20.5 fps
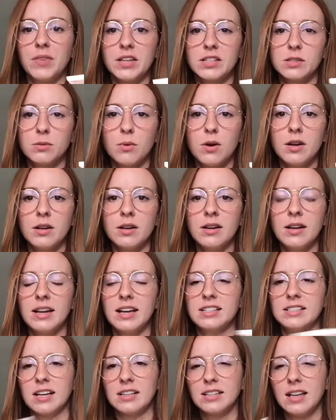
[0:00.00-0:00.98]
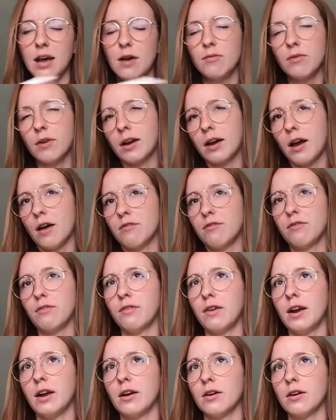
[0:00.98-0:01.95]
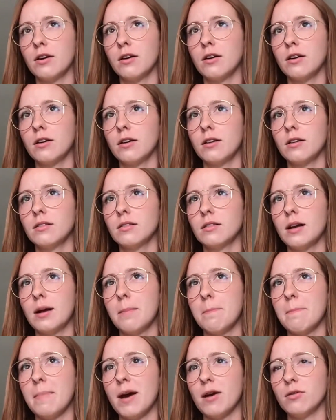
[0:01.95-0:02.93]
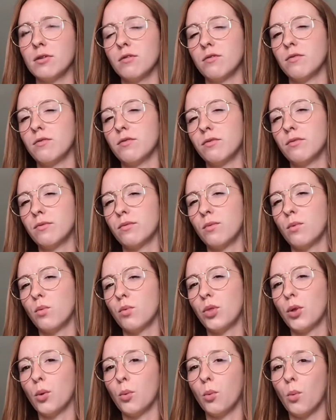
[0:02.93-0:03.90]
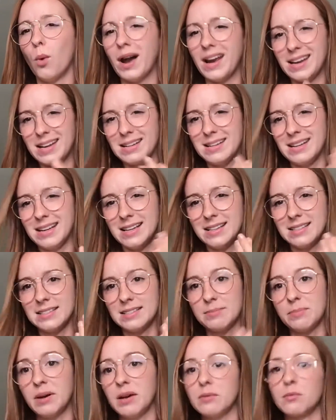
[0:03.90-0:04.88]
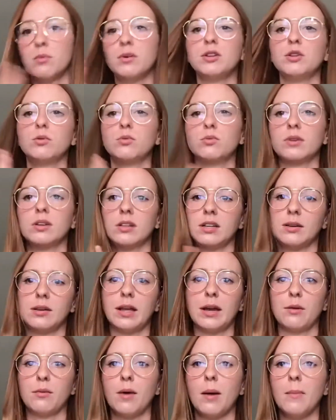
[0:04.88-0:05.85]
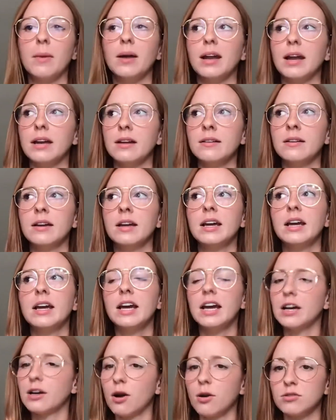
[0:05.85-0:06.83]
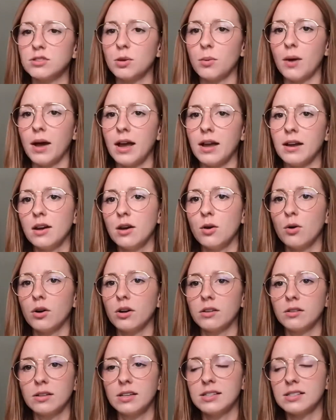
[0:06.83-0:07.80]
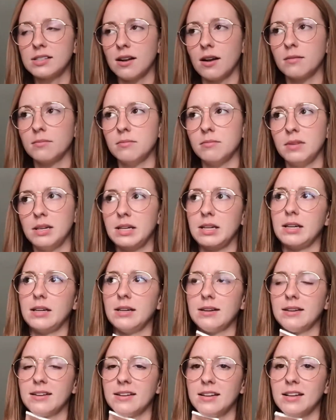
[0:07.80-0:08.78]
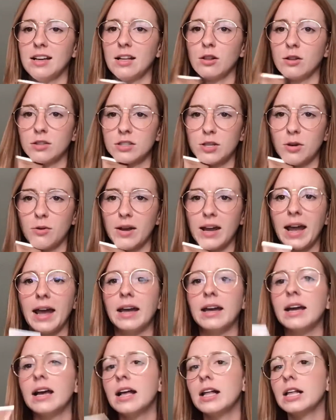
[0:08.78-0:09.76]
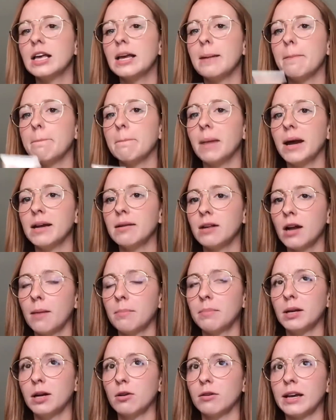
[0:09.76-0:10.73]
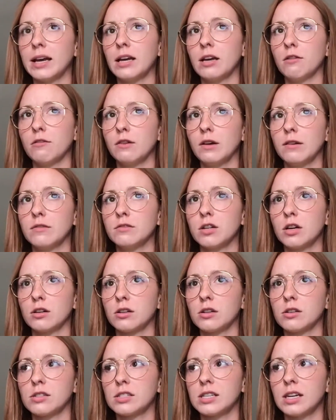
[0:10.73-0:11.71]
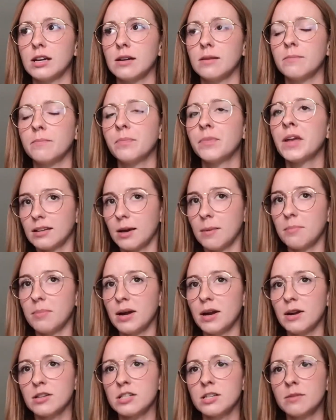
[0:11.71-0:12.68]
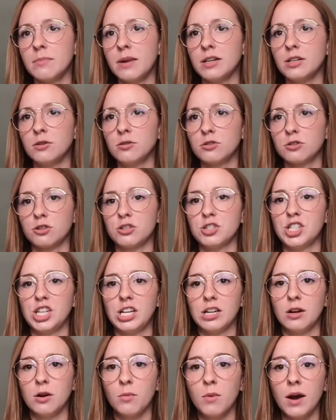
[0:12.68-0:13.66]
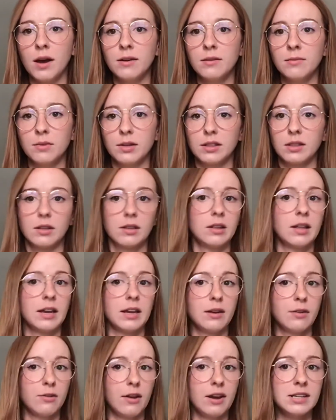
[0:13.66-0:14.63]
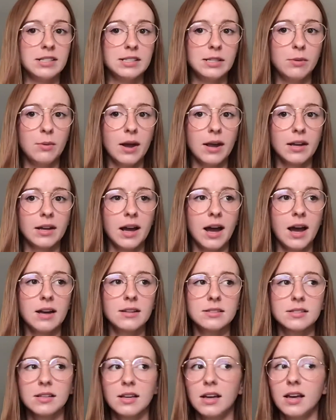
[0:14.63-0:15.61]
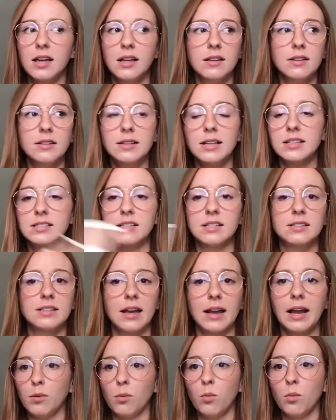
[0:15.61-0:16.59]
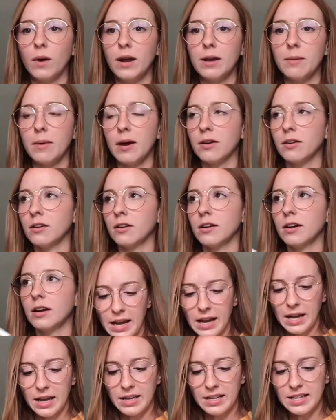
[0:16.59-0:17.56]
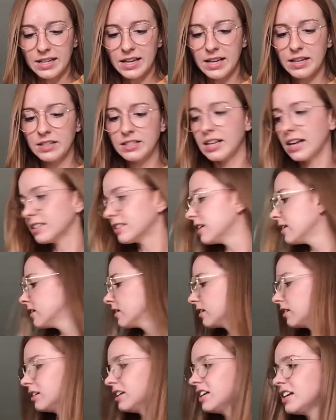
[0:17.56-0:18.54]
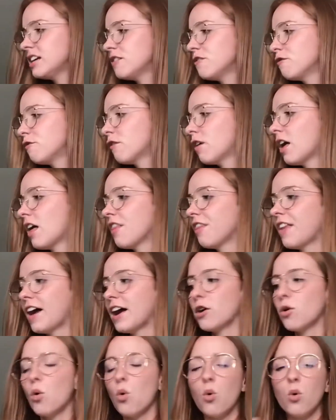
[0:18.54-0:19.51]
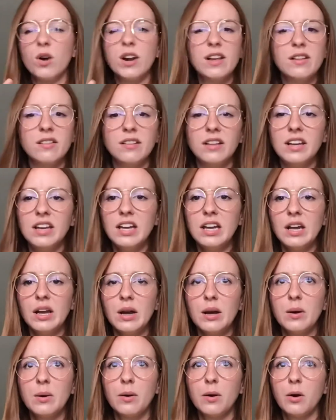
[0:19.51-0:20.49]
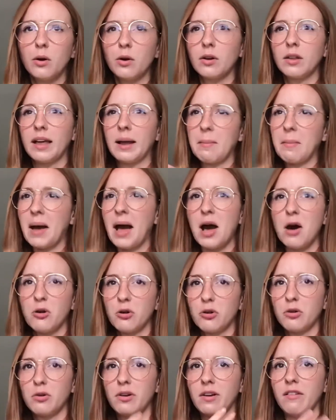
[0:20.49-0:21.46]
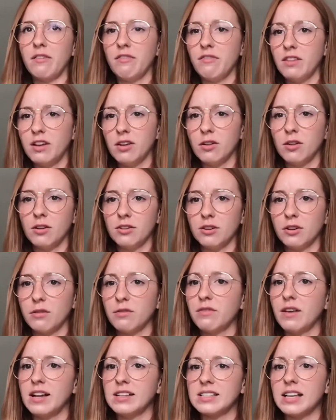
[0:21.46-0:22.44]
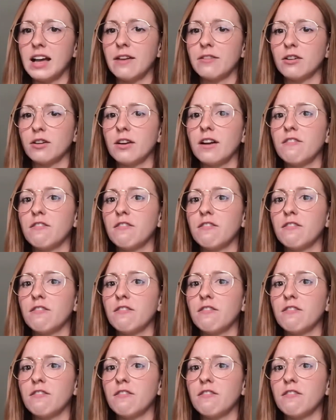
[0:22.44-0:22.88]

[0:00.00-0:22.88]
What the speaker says: This one, it does have like a fair amount of the whiteness, but when you really like rub it in, it goes away. Or at least on me, it looks okay. It might not be okay if you have darker skin. Compared to my Neutrogena one with the like crazy white cast, this is like way better. And it doesn't leave that oily or like powdery feel on your face after.